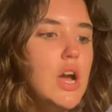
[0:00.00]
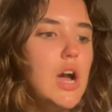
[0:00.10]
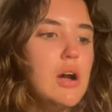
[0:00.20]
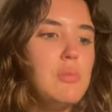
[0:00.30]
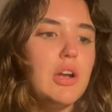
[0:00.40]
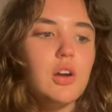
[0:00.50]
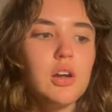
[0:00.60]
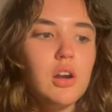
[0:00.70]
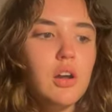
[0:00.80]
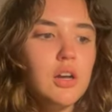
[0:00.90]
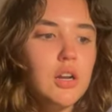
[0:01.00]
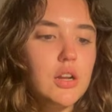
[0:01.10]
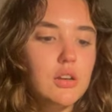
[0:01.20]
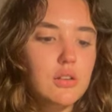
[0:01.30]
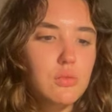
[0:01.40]
I got it
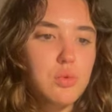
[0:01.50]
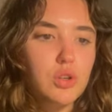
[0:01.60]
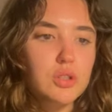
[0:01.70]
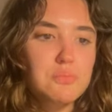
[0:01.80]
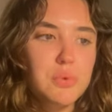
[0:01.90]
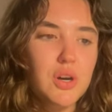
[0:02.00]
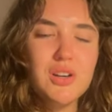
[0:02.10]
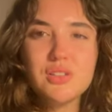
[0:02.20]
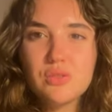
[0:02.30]
on World of Books,